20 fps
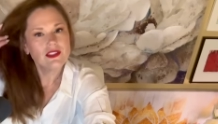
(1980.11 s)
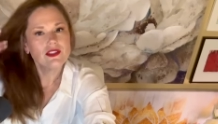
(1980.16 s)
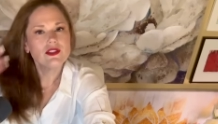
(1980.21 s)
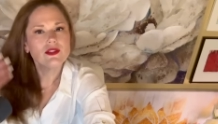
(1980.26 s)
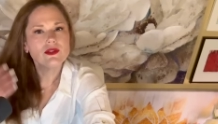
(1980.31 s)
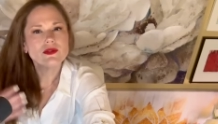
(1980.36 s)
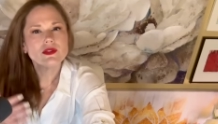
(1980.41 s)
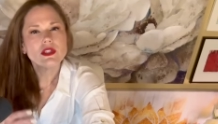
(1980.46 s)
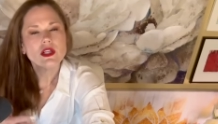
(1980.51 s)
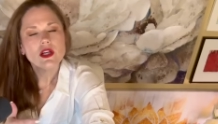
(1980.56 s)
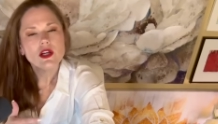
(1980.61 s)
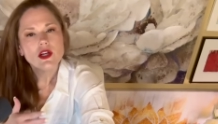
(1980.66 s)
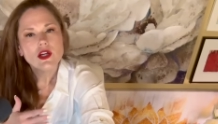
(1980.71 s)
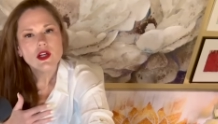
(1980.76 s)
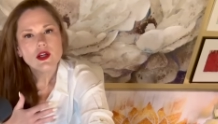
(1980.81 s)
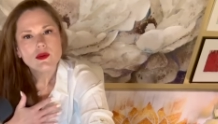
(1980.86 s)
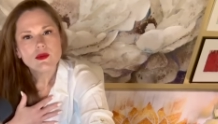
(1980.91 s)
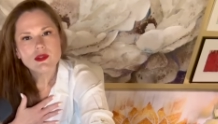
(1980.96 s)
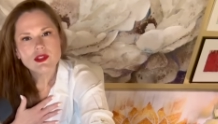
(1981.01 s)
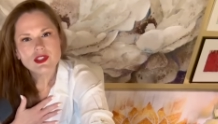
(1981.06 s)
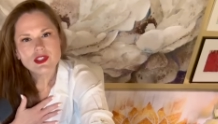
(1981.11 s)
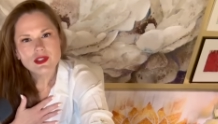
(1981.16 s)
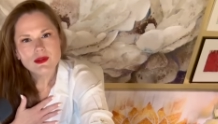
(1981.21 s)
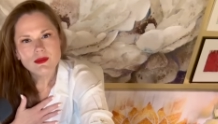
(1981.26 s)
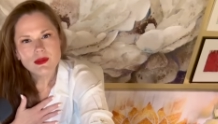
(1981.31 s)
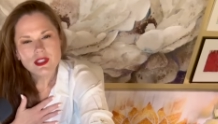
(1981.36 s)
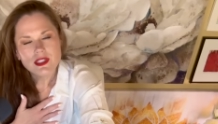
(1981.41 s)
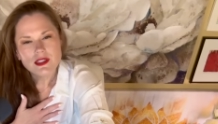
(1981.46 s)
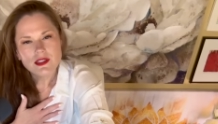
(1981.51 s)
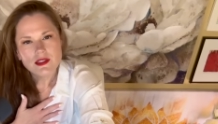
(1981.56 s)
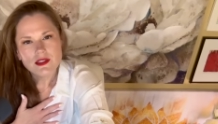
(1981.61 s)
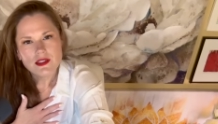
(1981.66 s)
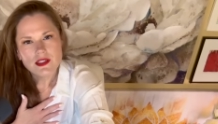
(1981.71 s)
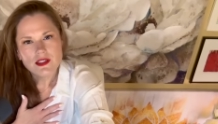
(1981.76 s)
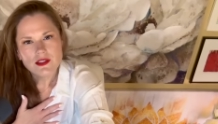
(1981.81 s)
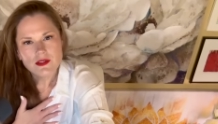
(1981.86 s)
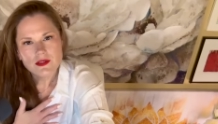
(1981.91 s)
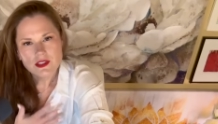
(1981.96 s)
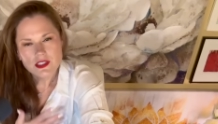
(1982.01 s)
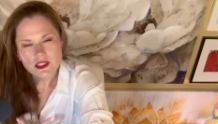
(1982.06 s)
don't, when somebody in
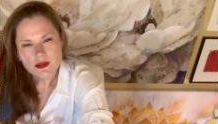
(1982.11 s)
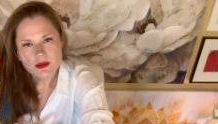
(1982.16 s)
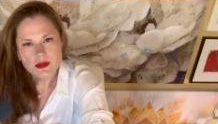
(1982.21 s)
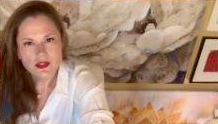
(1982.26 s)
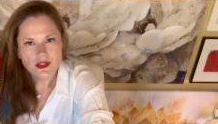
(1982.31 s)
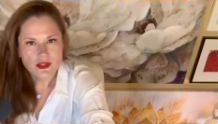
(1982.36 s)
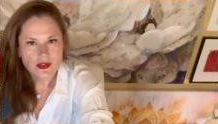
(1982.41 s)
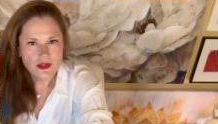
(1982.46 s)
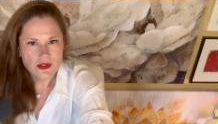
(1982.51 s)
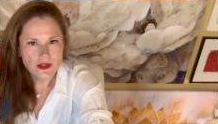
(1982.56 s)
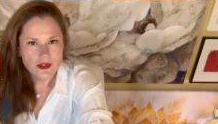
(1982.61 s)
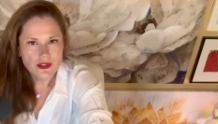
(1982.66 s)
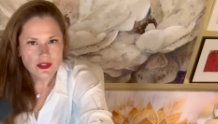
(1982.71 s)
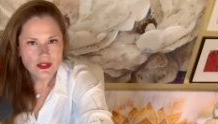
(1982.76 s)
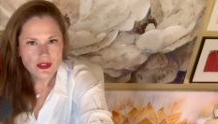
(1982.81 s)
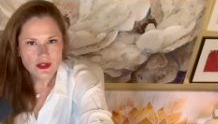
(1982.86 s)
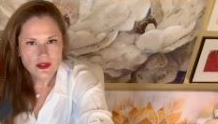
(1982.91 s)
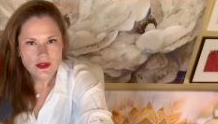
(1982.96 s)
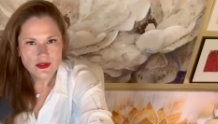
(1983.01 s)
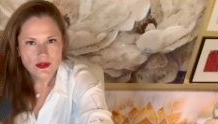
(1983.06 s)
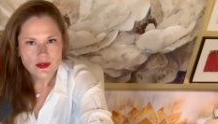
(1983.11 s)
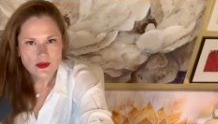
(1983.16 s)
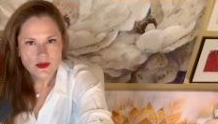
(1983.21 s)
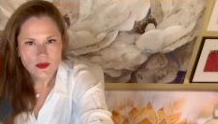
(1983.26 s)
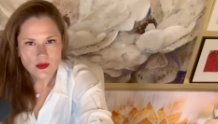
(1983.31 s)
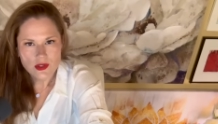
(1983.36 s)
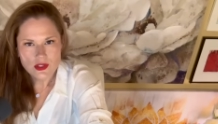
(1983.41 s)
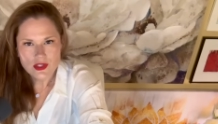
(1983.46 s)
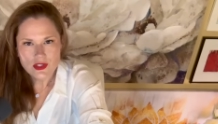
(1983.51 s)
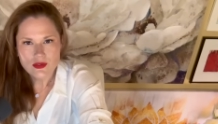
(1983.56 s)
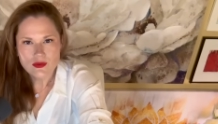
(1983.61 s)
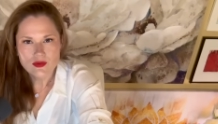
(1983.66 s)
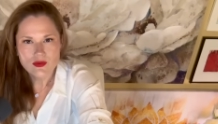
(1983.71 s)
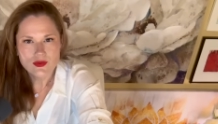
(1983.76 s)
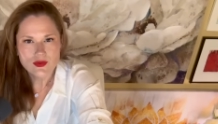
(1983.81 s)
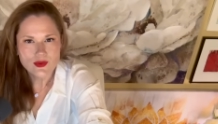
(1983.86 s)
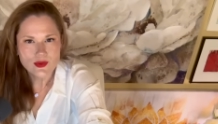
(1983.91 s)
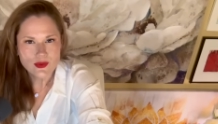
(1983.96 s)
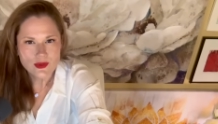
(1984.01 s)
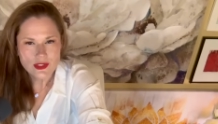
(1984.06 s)
their deepest hearts wants a
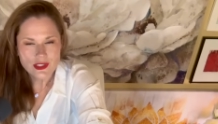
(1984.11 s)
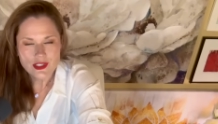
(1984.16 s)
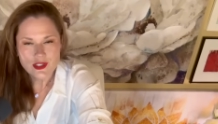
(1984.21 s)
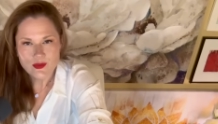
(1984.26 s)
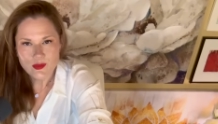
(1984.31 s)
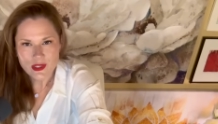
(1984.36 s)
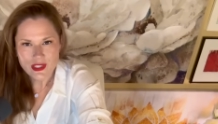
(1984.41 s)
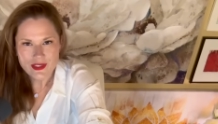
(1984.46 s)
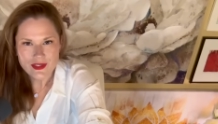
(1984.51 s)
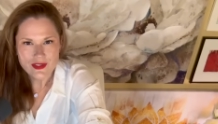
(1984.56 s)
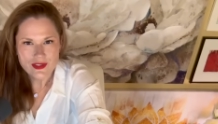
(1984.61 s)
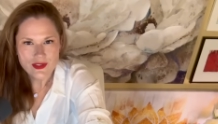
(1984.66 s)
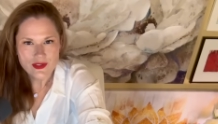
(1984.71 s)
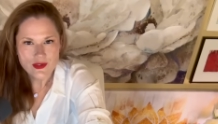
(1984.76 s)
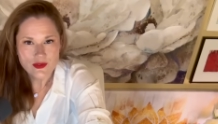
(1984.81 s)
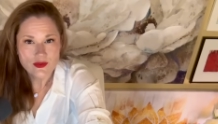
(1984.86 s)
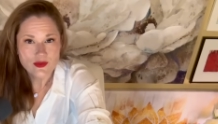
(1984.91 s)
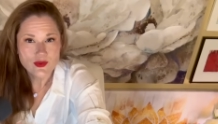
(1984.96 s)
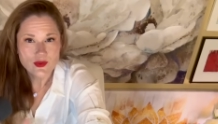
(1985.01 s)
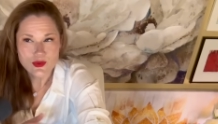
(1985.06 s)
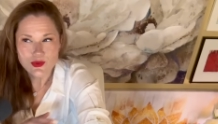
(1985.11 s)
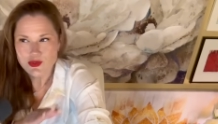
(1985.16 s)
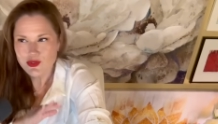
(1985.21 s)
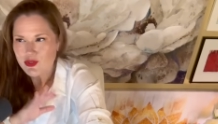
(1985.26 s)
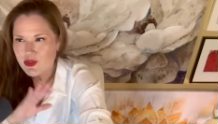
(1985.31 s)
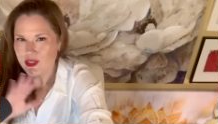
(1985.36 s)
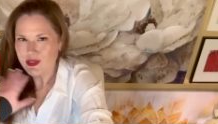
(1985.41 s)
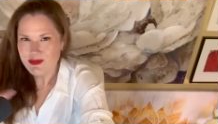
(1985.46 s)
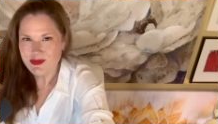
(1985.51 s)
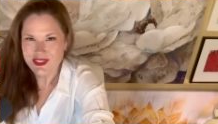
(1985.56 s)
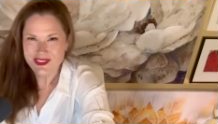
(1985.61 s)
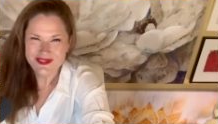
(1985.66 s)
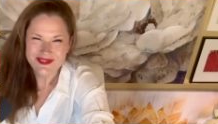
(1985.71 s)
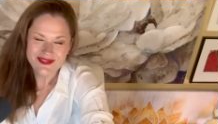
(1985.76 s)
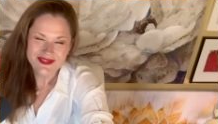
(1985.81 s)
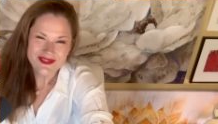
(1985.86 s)
full expanse, the full treatment,